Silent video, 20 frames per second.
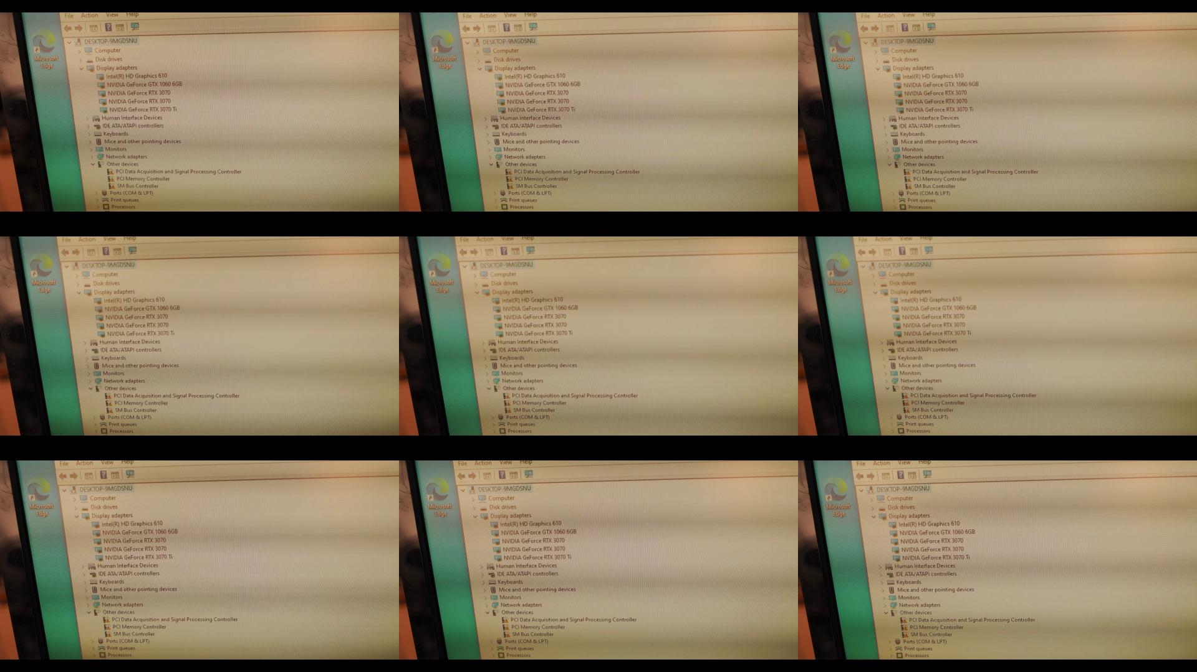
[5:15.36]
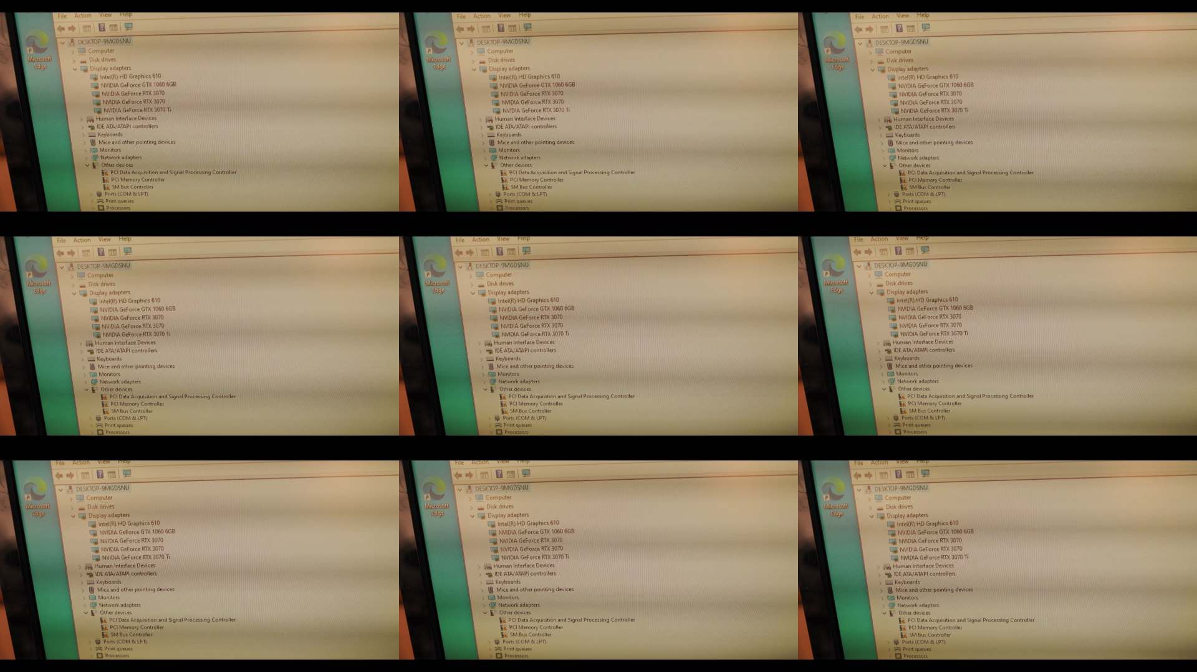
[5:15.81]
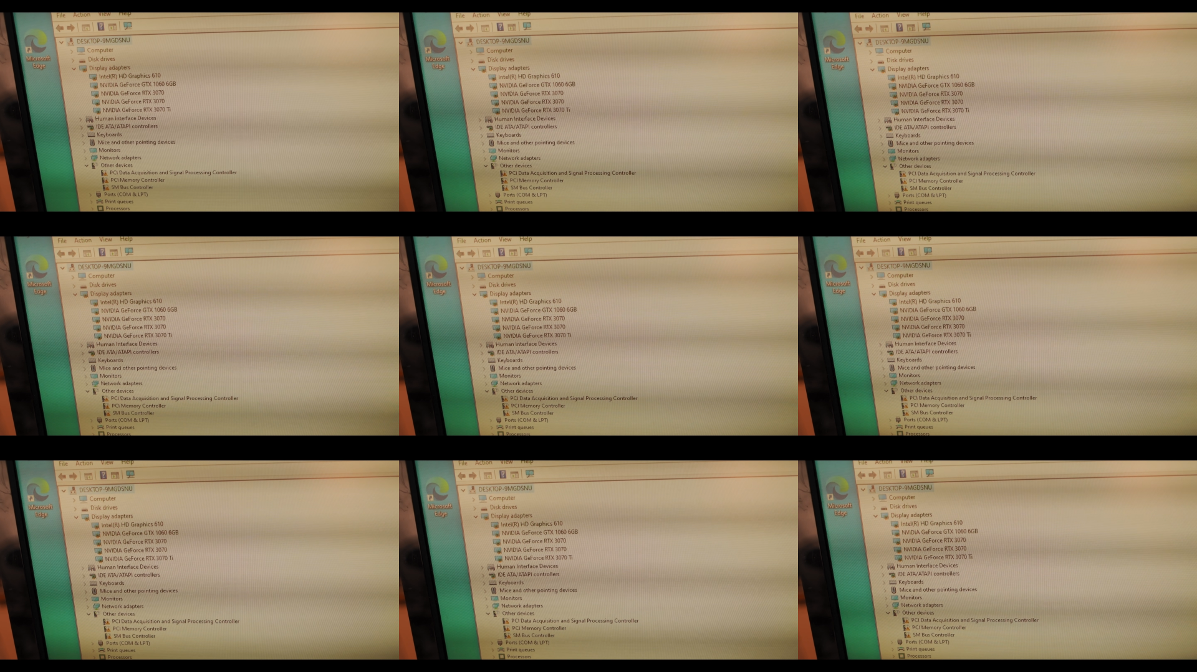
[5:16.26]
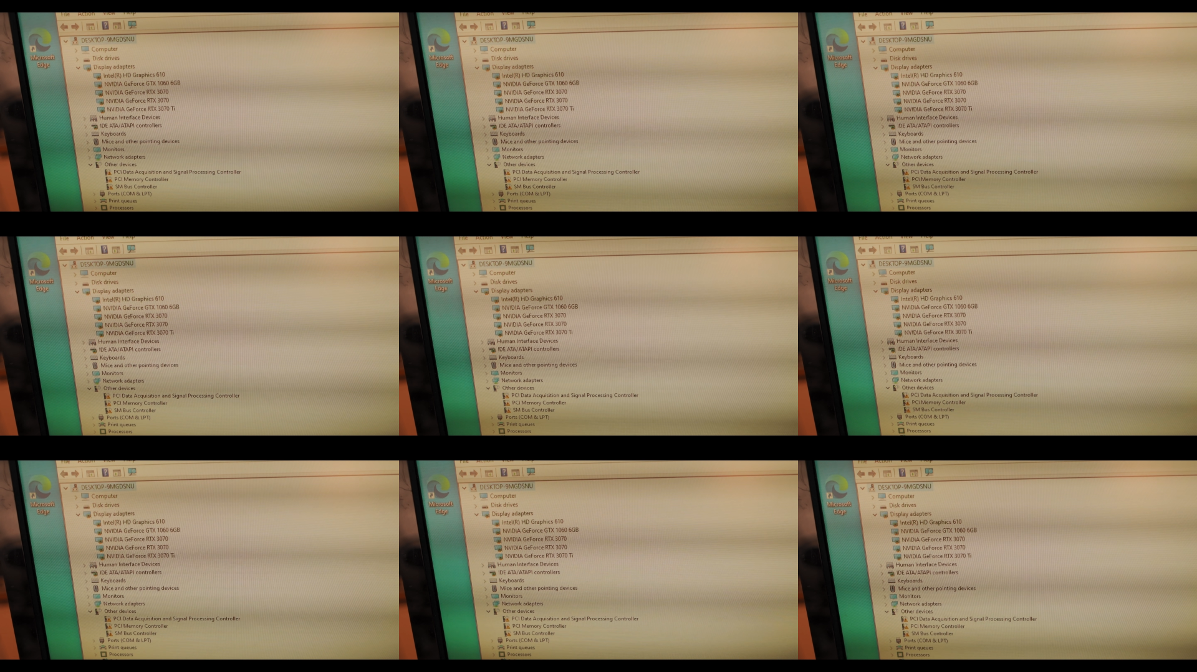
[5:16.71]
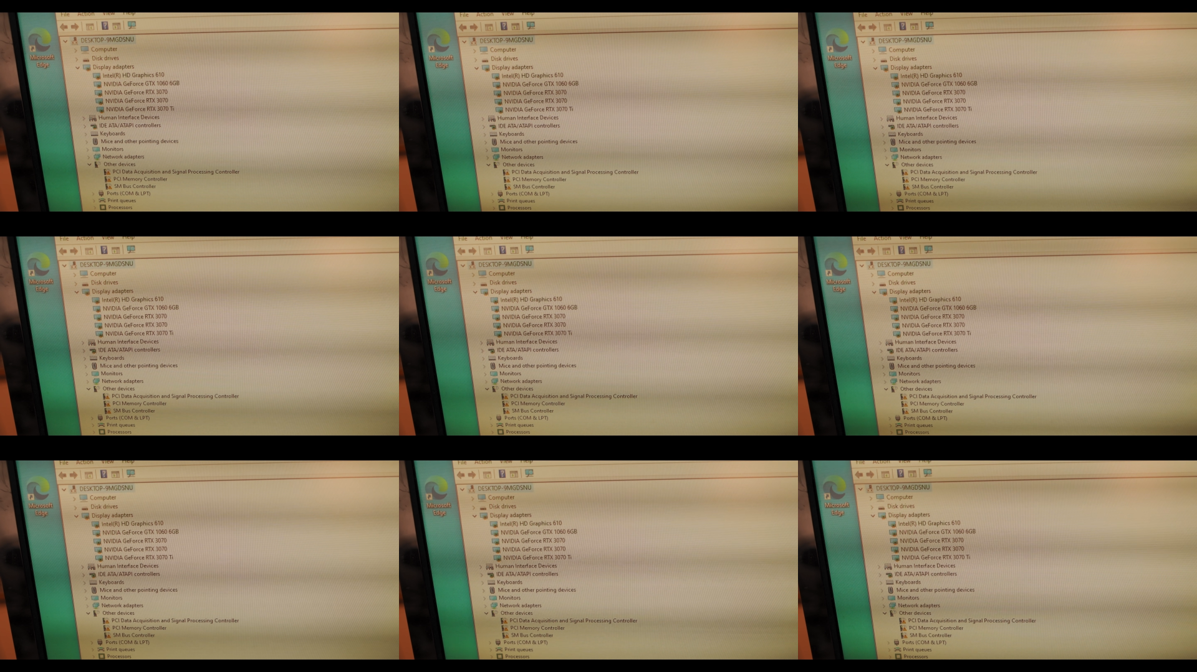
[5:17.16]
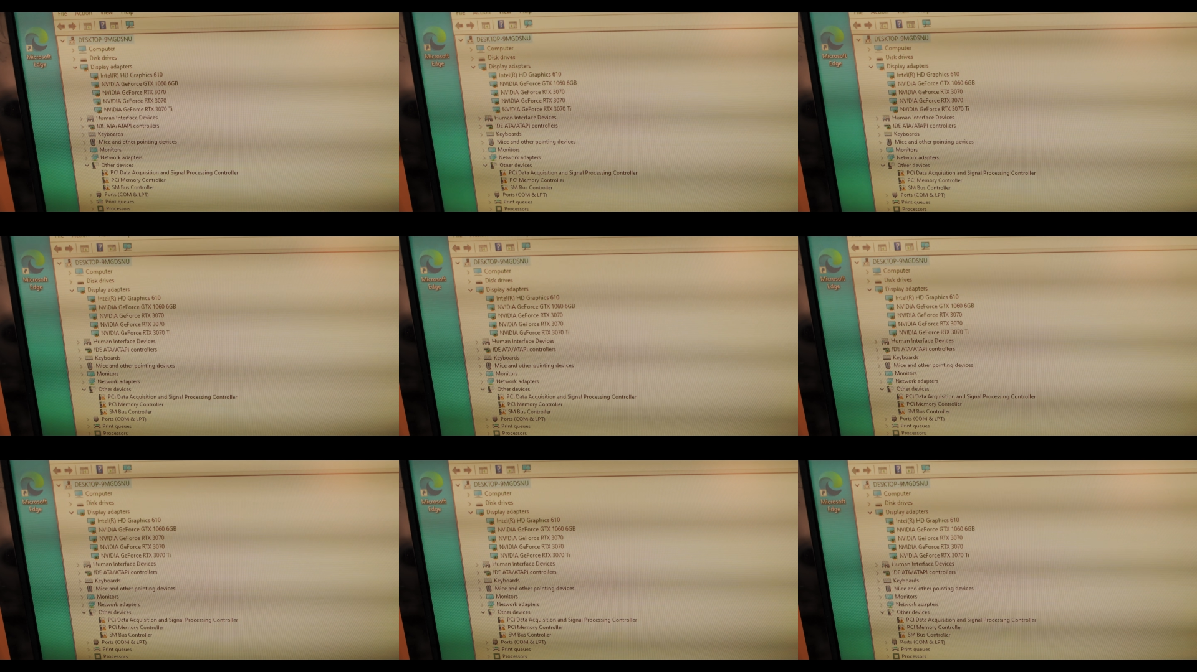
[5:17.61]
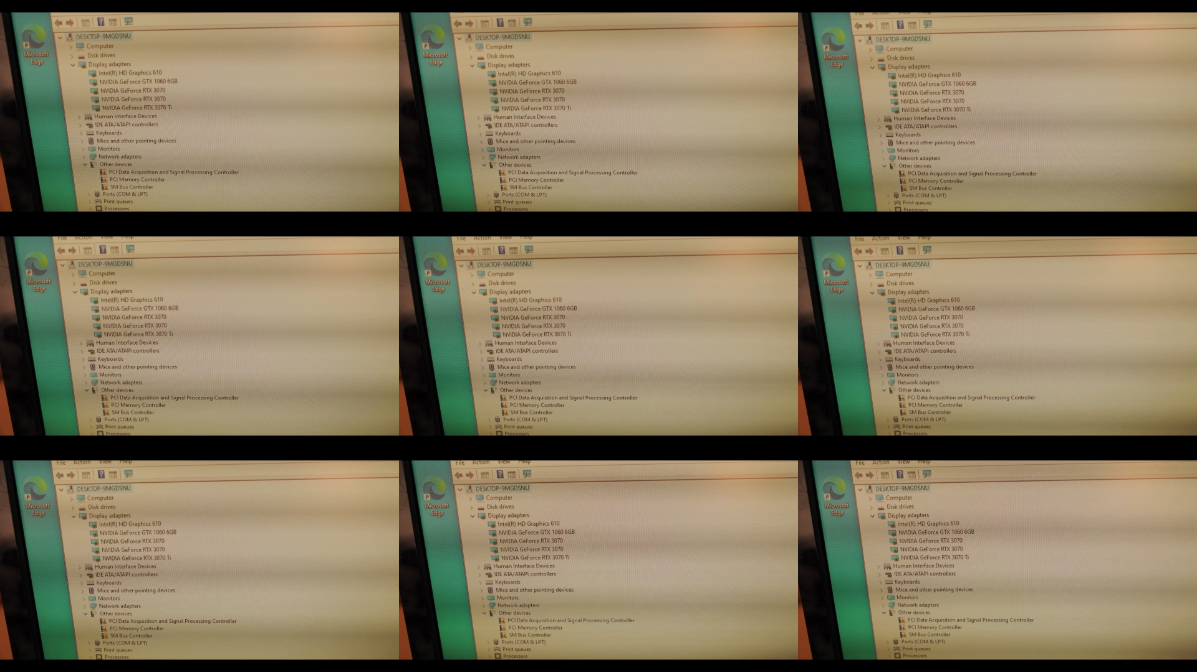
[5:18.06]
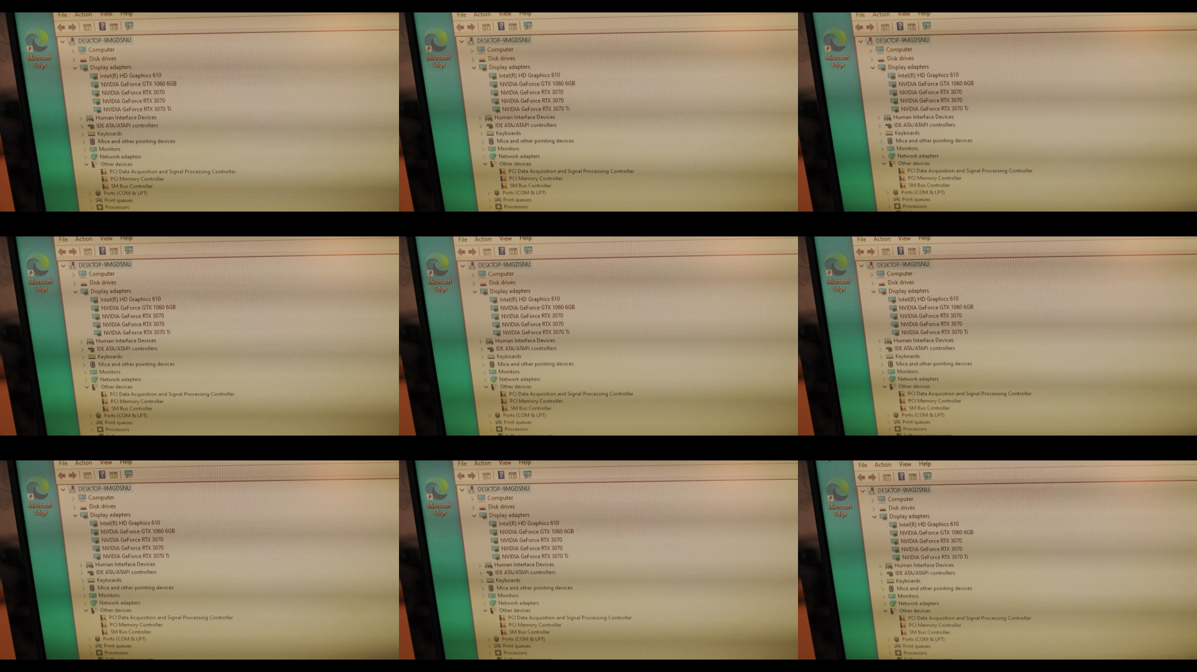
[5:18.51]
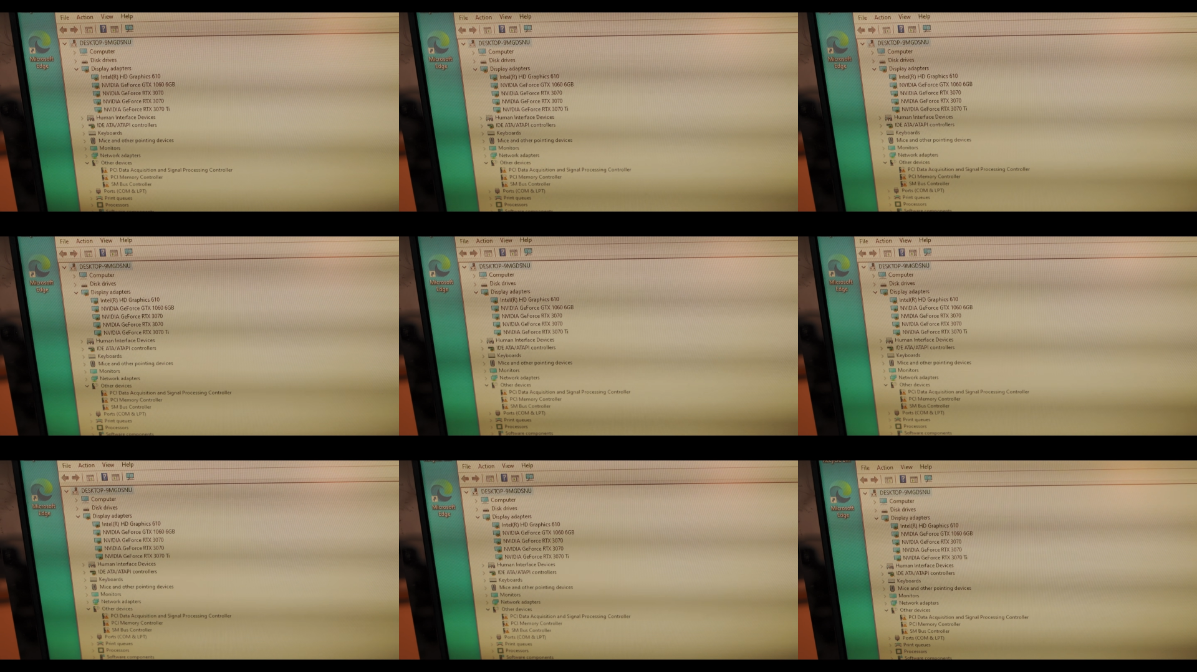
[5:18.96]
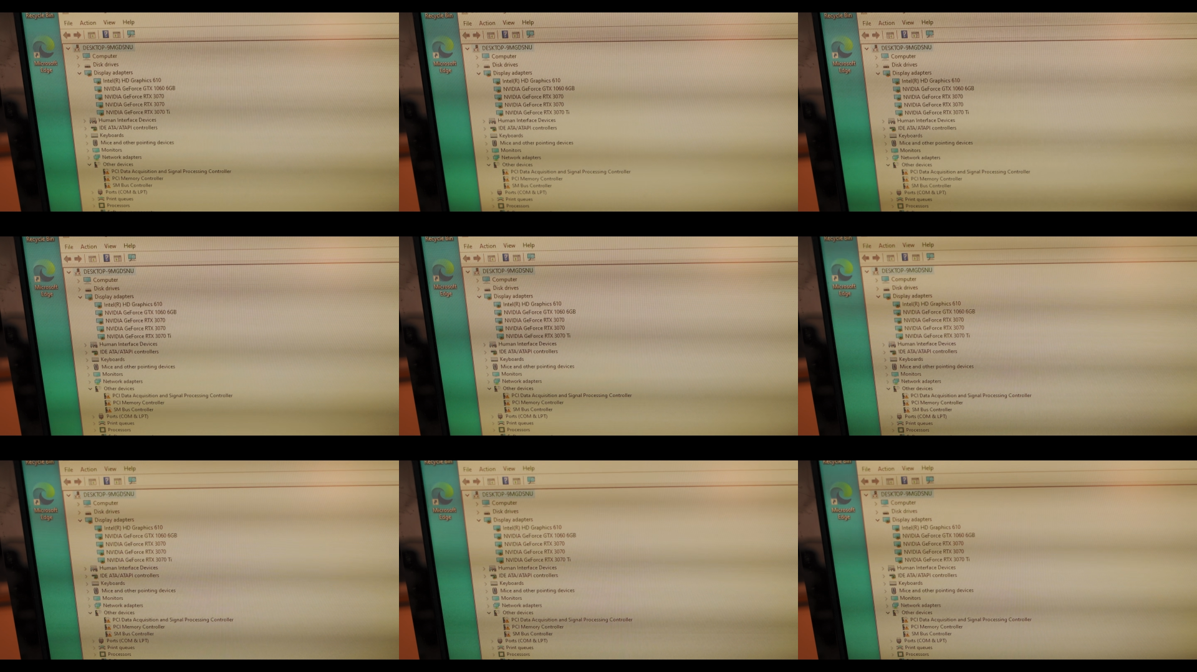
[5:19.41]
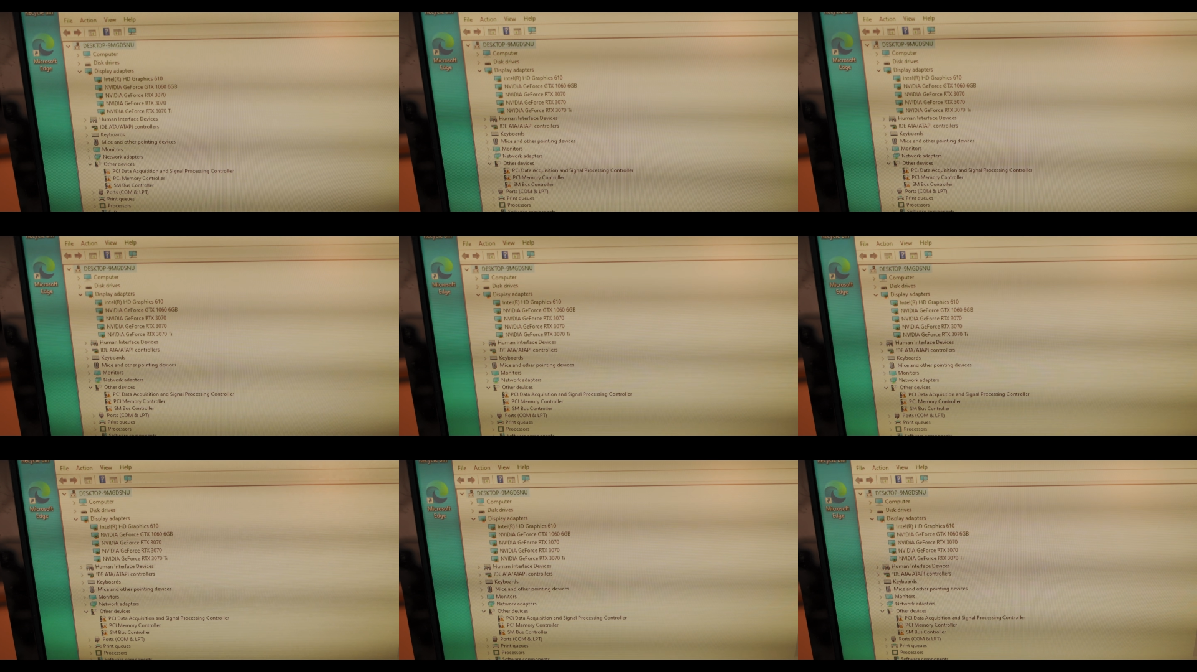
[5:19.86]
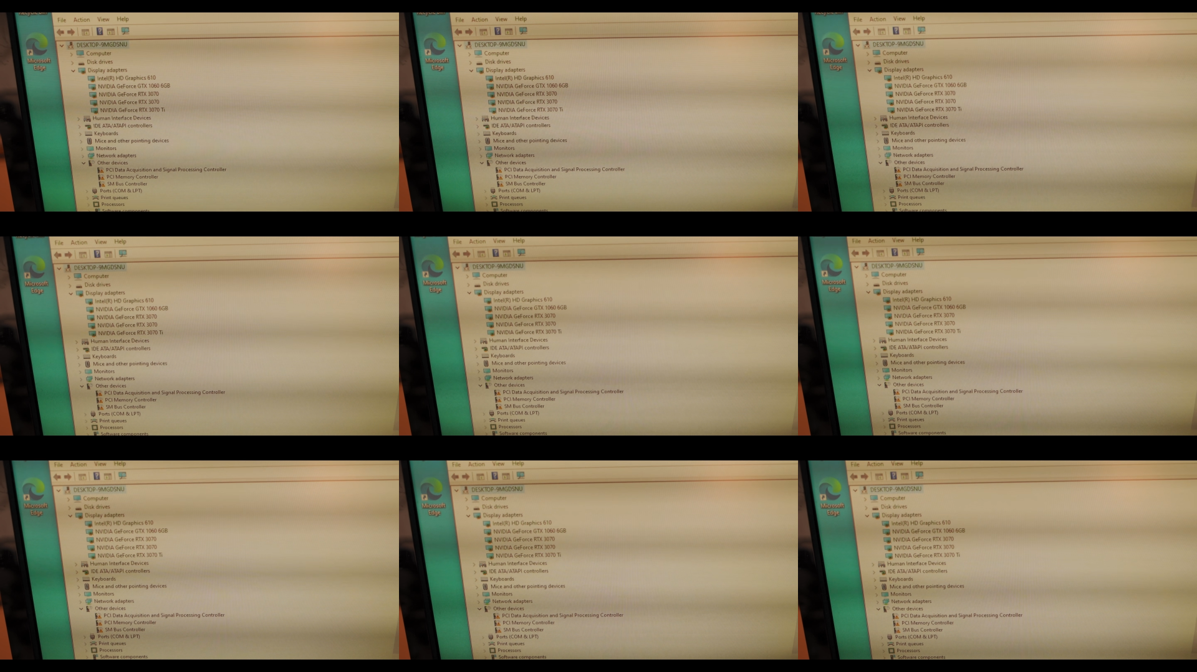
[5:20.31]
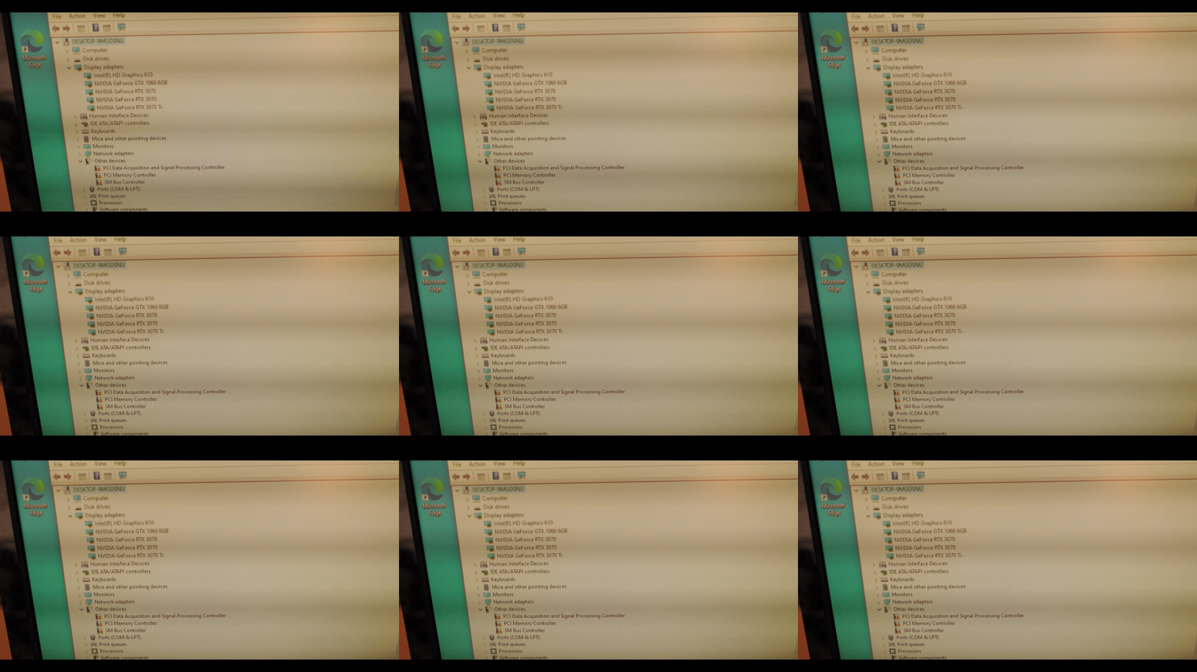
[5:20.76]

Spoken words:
(no speaker visible)